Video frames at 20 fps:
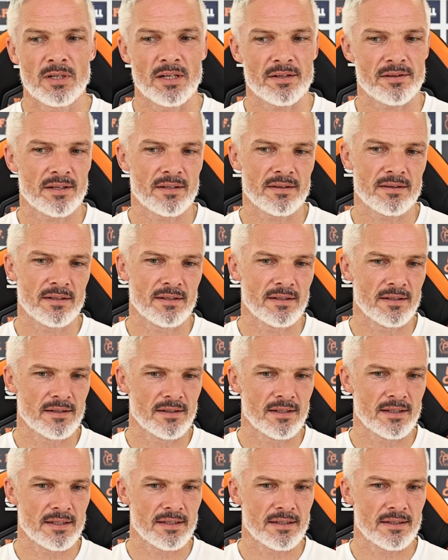Well, I think
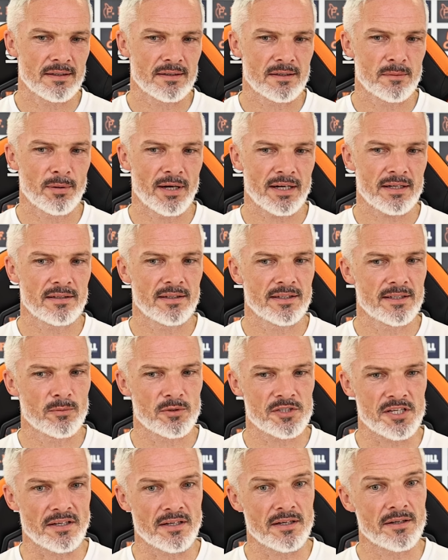the back line
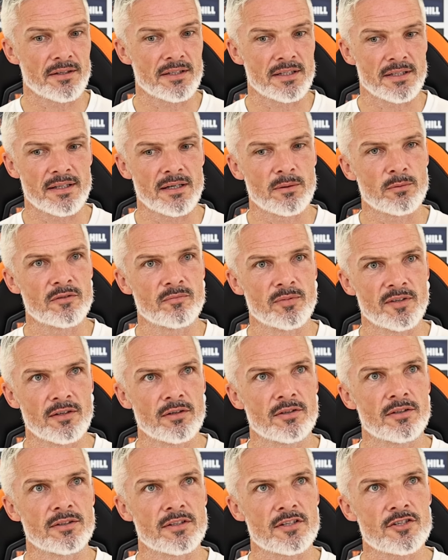was an area that we've been
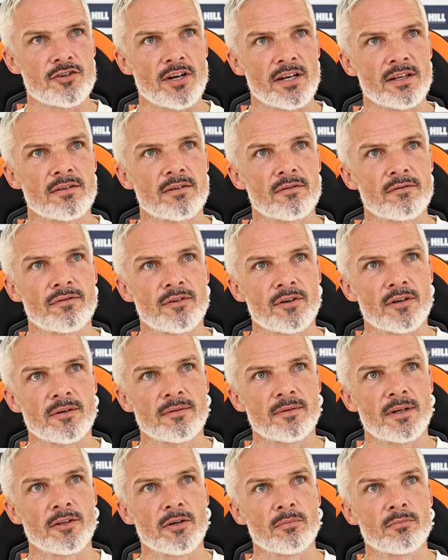looking to strengthen for
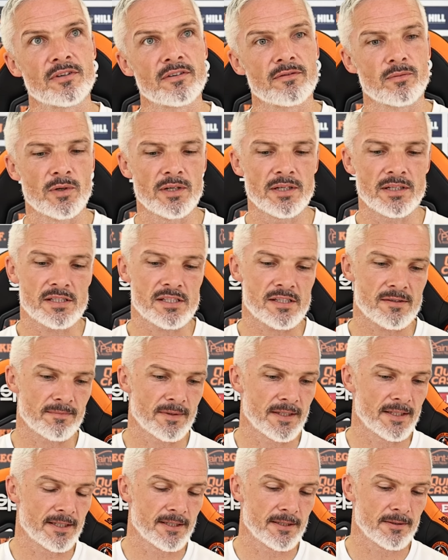a number of weeks.
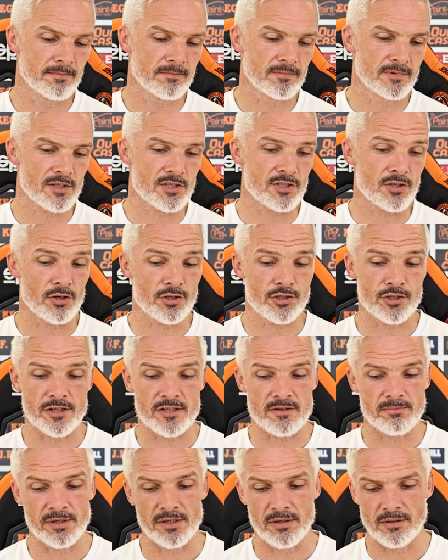
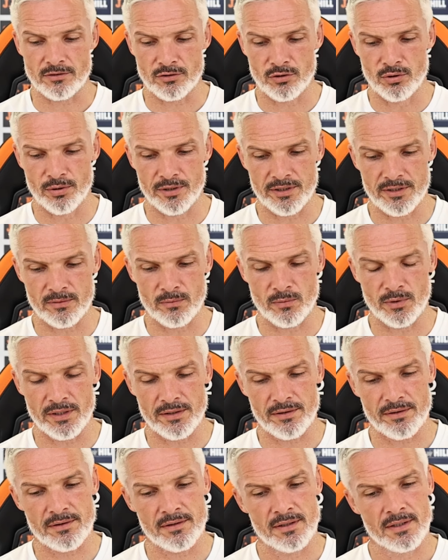Discussions have been ongoing
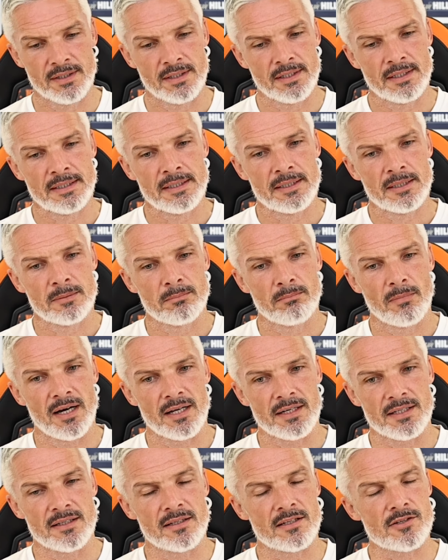with
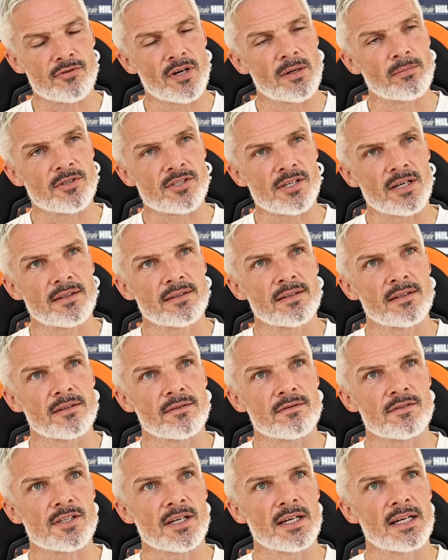Manny and his
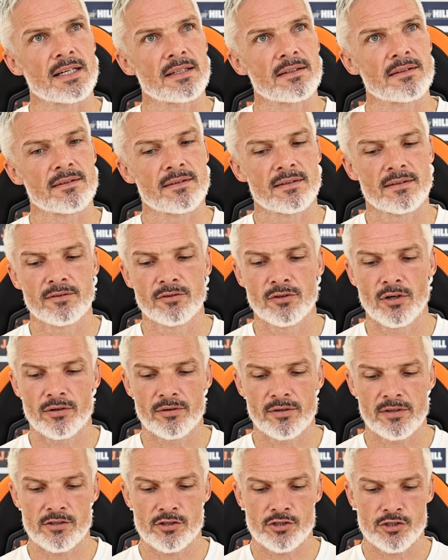representatives and
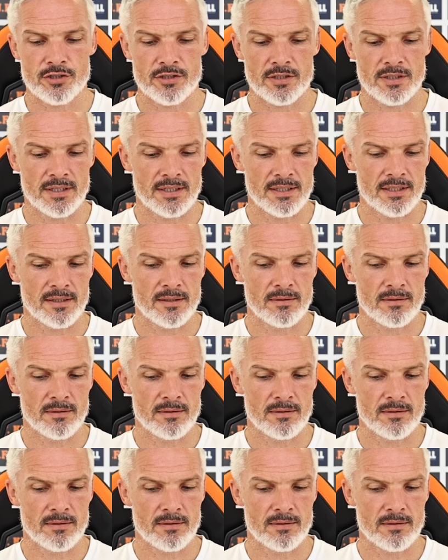Norwich